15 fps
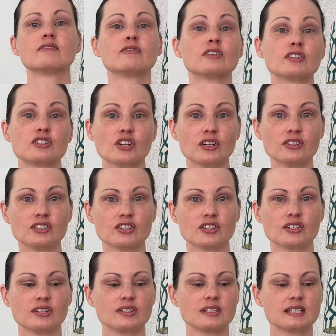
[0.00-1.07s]
For junk
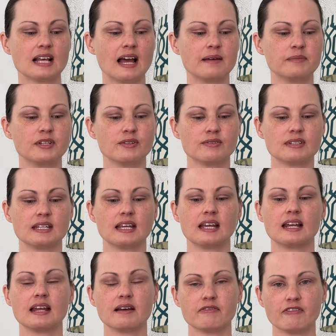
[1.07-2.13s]
journals, I'm
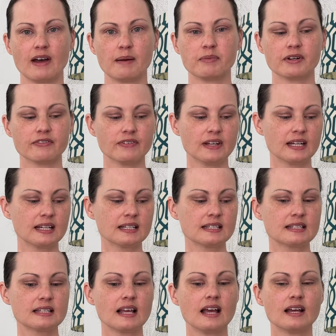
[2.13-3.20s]
using
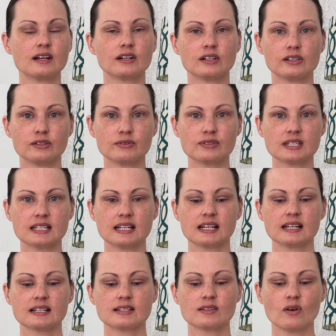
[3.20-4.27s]
Fabrifix, glue
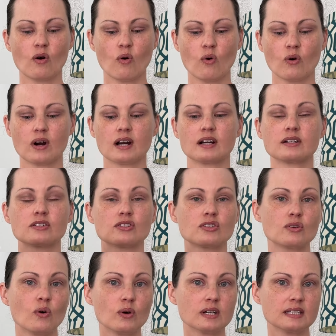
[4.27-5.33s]
sticks, or
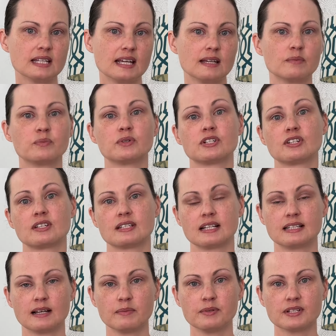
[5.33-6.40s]
score tape, which is a
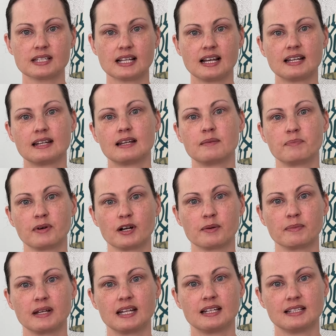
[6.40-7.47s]
double-sided
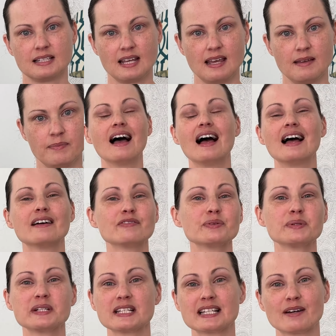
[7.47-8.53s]
permanent tape.
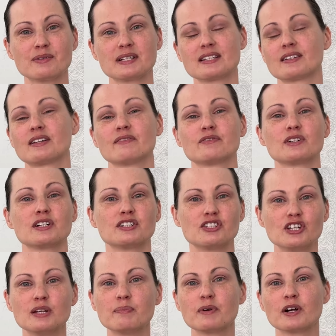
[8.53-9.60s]
Everyone is always looking for a
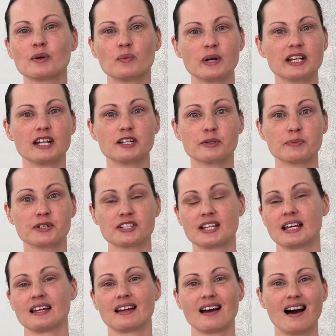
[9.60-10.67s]
cheaper
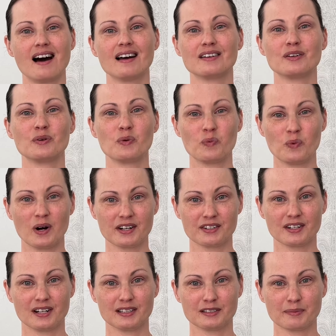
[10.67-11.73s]
100% cotton
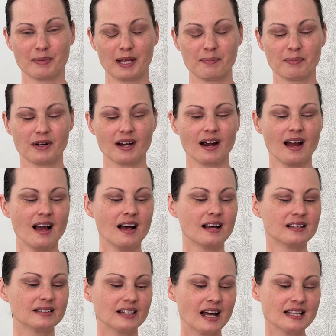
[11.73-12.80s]
watercolor paper.
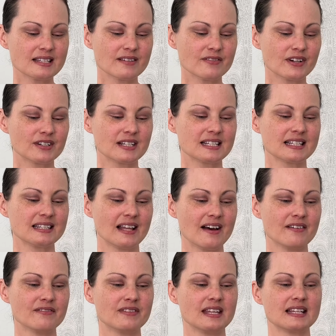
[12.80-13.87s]
Lots of artists
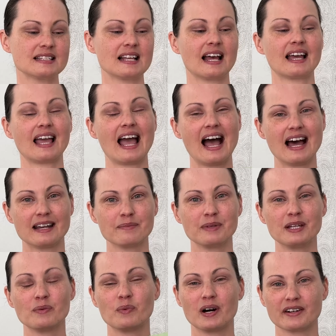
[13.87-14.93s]
love this
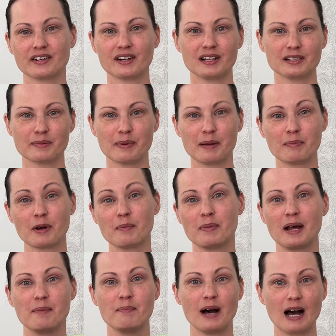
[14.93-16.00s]
Academy watercolor paper
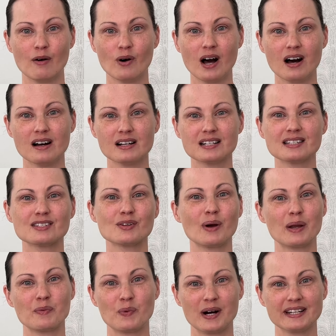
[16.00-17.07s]
by Bauhong, so
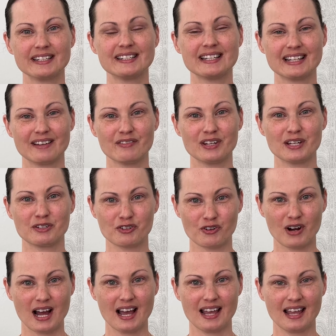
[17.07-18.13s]
I wanted to give it a
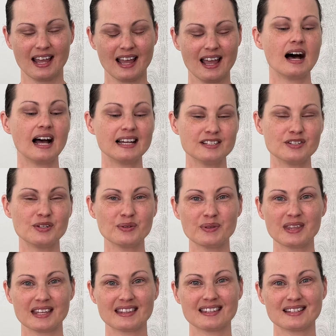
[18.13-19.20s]
try. I do
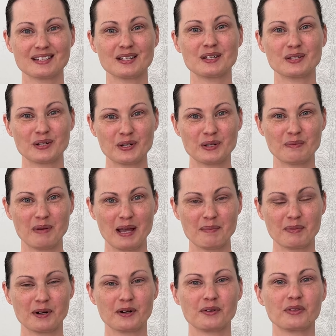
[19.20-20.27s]
think this is a good
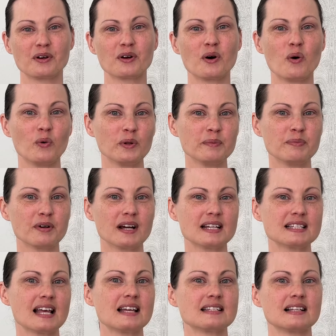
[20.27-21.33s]
paper. The cold
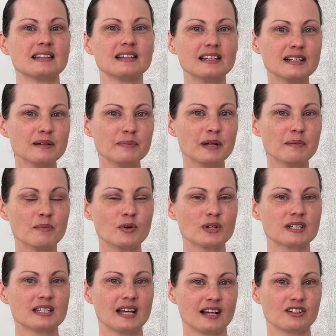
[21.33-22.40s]
press has a little bit more
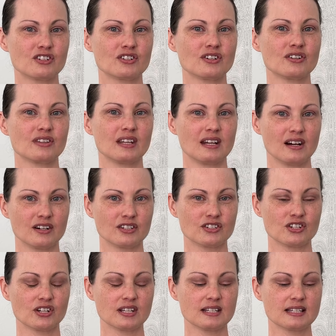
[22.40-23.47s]
texture than
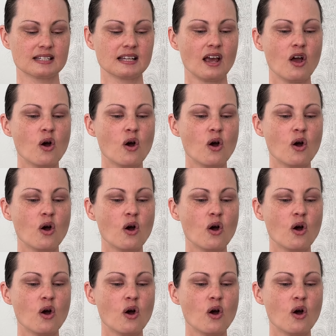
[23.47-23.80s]
Arches.